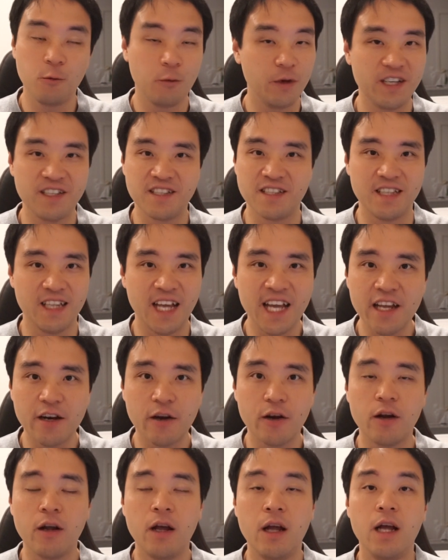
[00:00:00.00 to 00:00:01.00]
weeks
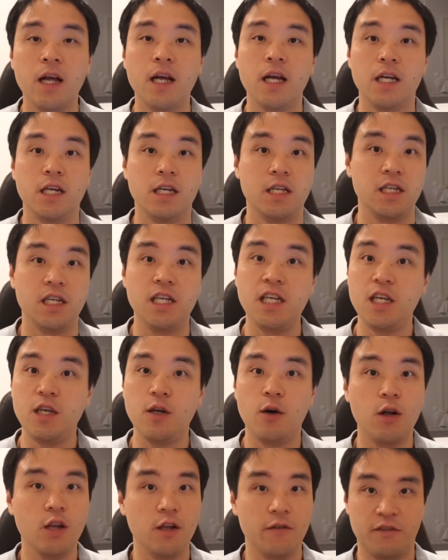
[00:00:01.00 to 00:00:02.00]
later, he
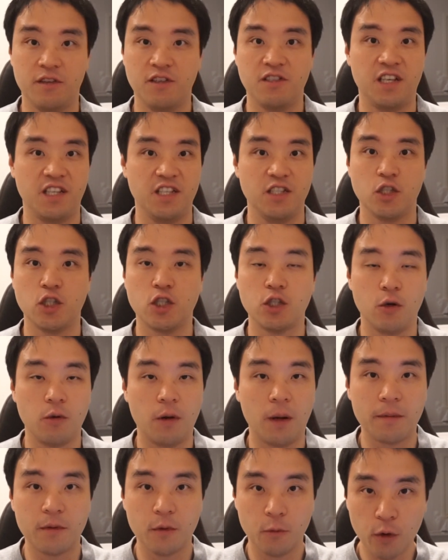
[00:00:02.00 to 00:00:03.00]
all of a sudden showed
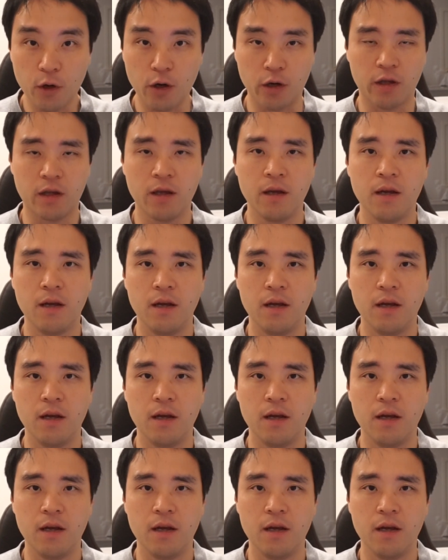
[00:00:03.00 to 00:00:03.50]
up to work,